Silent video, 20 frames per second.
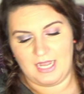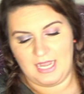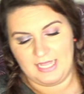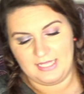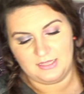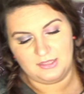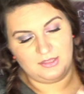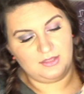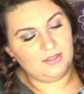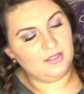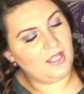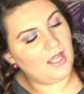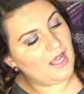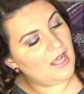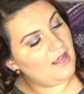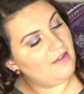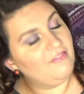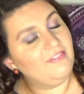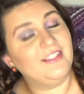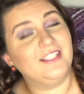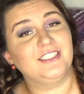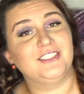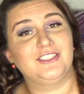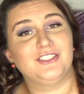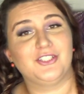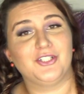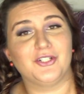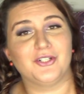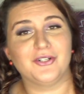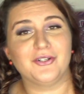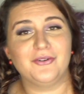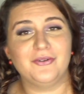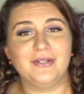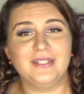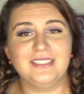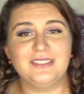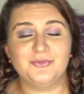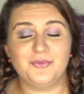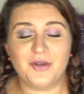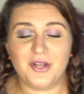I love this
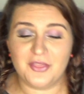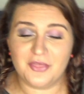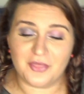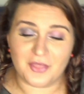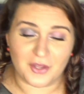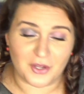turquoise one.